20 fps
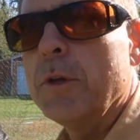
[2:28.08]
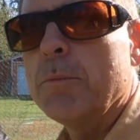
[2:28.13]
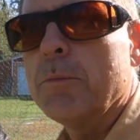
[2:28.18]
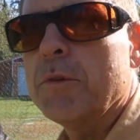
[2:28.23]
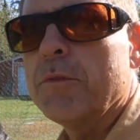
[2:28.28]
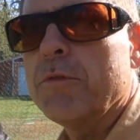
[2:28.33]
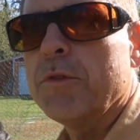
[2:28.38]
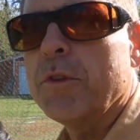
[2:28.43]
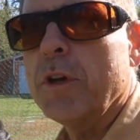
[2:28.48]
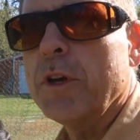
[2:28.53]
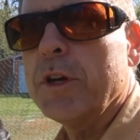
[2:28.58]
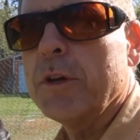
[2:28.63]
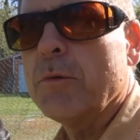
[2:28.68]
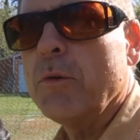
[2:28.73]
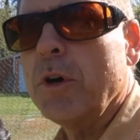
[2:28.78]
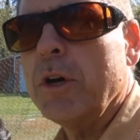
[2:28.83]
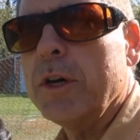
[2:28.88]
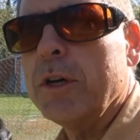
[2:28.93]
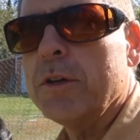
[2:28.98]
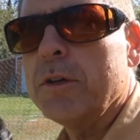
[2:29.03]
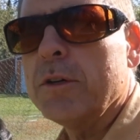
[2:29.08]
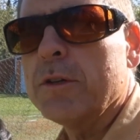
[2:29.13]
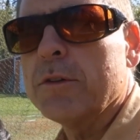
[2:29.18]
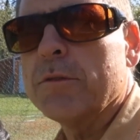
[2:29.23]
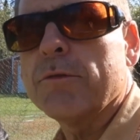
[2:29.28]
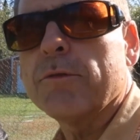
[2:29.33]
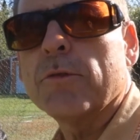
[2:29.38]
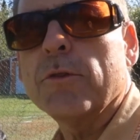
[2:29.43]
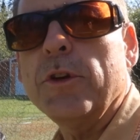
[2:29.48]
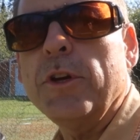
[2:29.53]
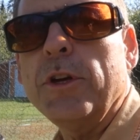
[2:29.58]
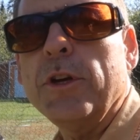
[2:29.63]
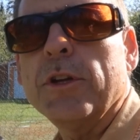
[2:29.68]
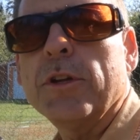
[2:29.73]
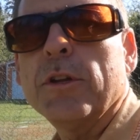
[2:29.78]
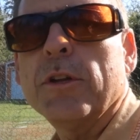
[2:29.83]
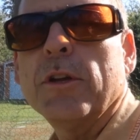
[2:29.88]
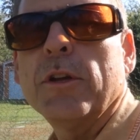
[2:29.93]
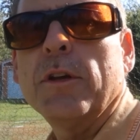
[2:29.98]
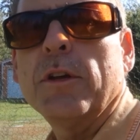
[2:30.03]
been flying wild and free,
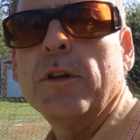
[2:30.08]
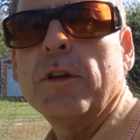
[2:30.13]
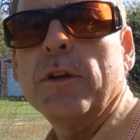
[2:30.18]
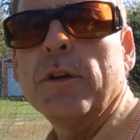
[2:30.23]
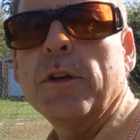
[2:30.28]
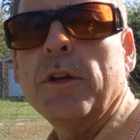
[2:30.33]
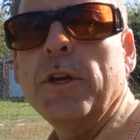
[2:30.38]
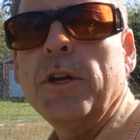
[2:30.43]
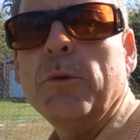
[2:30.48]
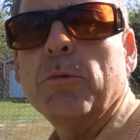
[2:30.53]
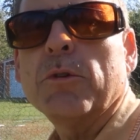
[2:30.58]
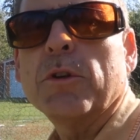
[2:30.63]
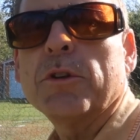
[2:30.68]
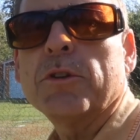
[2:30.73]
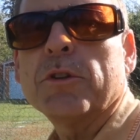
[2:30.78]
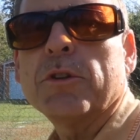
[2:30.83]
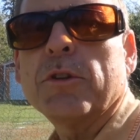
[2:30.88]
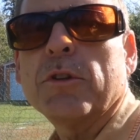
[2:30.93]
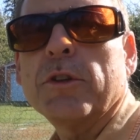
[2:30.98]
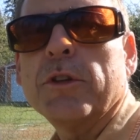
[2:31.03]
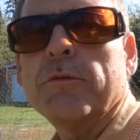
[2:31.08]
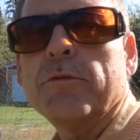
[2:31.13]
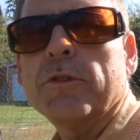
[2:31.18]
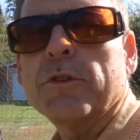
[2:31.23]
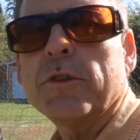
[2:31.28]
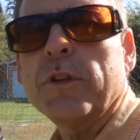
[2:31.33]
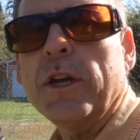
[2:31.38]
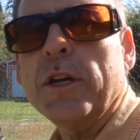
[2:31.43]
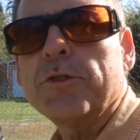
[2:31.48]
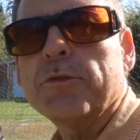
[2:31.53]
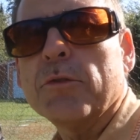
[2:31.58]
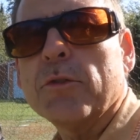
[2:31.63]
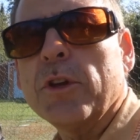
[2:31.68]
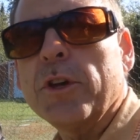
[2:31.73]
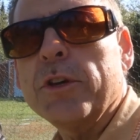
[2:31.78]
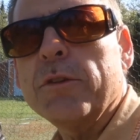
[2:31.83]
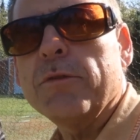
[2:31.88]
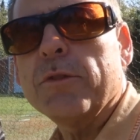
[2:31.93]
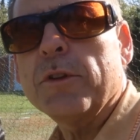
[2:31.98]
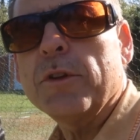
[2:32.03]
and he would have just lived his natural
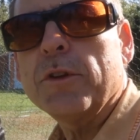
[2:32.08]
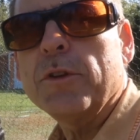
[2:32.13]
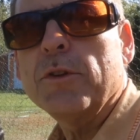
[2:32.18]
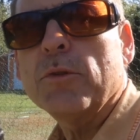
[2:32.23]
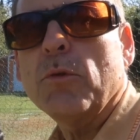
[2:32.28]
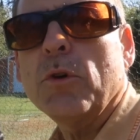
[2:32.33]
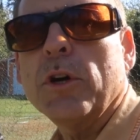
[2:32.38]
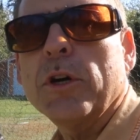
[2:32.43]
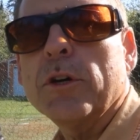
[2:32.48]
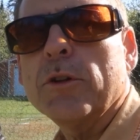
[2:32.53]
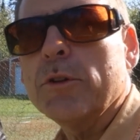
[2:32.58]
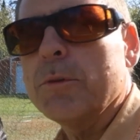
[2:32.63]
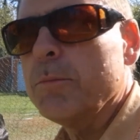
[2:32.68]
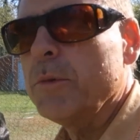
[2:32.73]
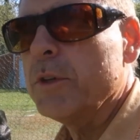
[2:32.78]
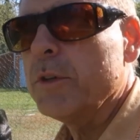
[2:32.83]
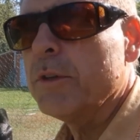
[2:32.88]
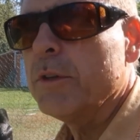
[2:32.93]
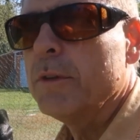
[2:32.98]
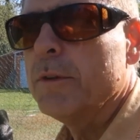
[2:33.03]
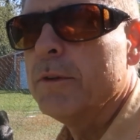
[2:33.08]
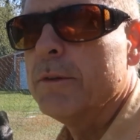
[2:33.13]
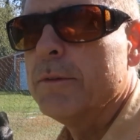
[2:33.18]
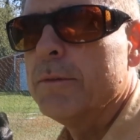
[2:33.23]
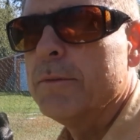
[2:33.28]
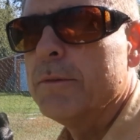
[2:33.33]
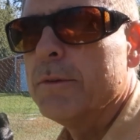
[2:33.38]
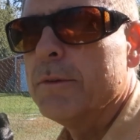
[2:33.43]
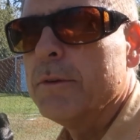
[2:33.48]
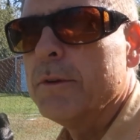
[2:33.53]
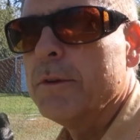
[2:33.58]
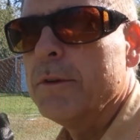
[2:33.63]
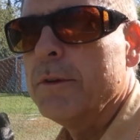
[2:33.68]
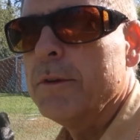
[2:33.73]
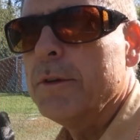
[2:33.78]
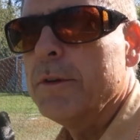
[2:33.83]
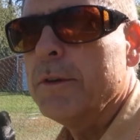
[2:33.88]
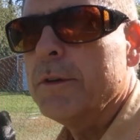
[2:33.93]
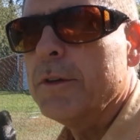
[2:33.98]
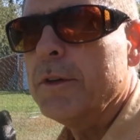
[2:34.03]
life in the wild. But,
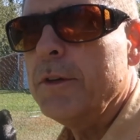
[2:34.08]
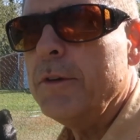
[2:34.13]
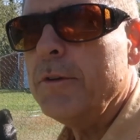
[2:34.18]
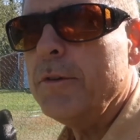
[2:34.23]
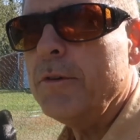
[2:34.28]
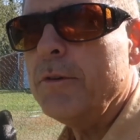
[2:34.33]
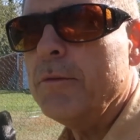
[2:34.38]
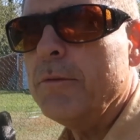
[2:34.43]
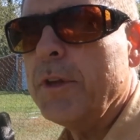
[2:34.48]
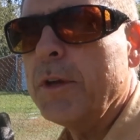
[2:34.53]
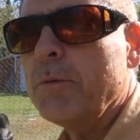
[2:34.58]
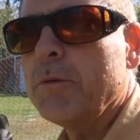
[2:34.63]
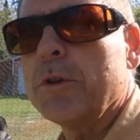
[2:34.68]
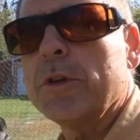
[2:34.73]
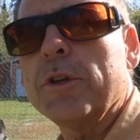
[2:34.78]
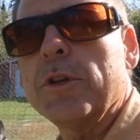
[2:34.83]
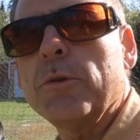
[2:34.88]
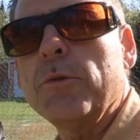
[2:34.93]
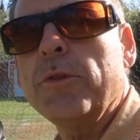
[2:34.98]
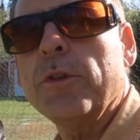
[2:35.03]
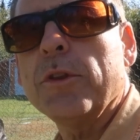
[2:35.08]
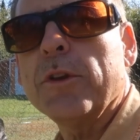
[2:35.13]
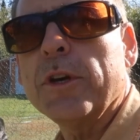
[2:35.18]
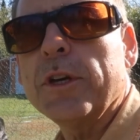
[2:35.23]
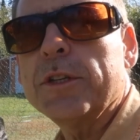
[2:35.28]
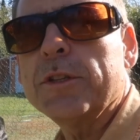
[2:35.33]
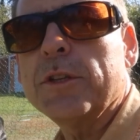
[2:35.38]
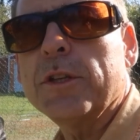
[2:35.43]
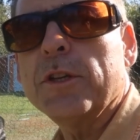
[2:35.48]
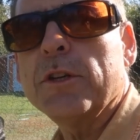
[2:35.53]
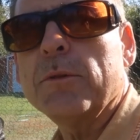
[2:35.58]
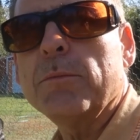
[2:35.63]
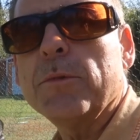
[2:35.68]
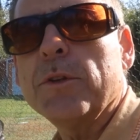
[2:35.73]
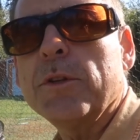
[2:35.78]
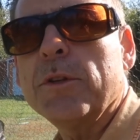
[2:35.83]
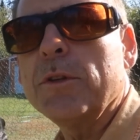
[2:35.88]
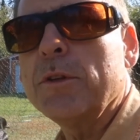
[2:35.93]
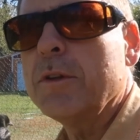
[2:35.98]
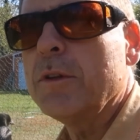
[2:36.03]
you know, they would have euthanized him,
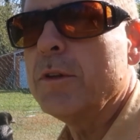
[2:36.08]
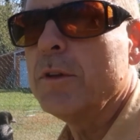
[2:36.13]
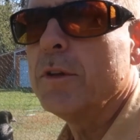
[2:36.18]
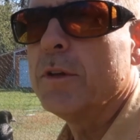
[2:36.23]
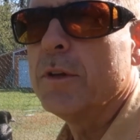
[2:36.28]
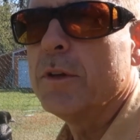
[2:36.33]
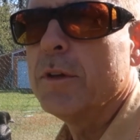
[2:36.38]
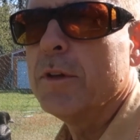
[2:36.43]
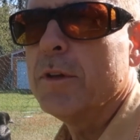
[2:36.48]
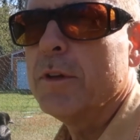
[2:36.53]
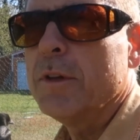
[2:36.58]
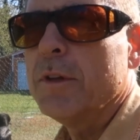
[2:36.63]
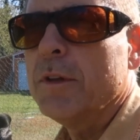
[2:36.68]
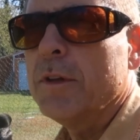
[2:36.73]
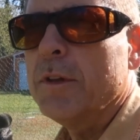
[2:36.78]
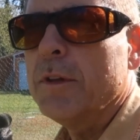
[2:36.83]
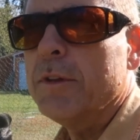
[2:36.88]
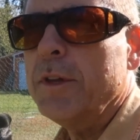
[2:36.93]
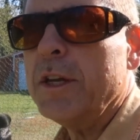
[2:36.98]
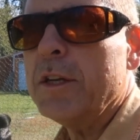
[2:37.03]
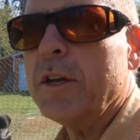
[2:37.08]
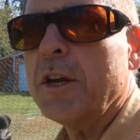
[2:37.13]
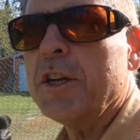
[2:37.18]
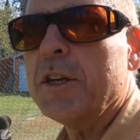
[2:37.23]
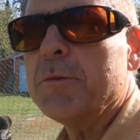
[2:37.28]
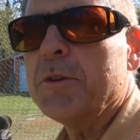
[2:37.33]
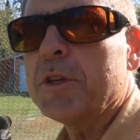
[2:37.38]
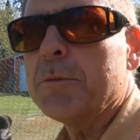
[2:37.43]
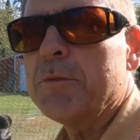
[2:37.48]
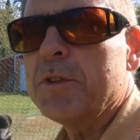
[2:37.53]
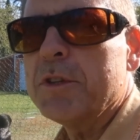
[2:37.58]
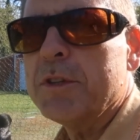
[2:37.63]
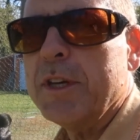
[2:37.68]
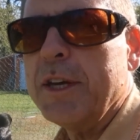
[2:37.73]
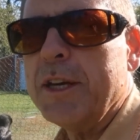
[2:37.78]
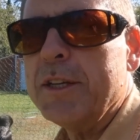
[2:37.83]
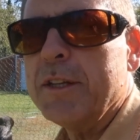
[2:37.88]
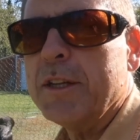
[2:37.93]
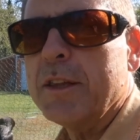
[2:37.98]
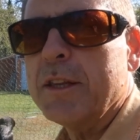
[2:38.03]
and that kind of makes me
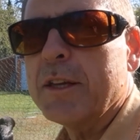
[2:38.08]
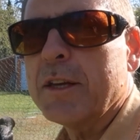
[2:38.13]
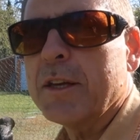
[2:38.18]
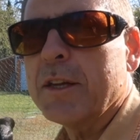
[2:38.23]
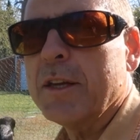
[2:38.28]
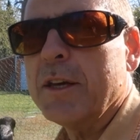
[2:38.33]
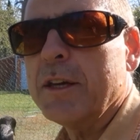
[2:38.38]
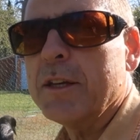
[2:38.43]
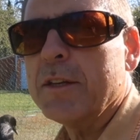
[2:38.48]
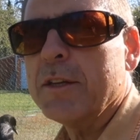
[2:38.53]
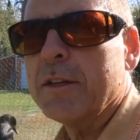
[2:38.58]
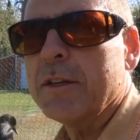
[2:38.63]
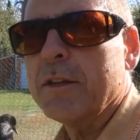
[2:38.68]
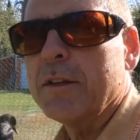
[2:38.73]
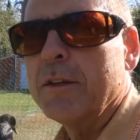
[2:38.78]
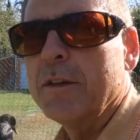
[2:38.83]
sad to think of that. That,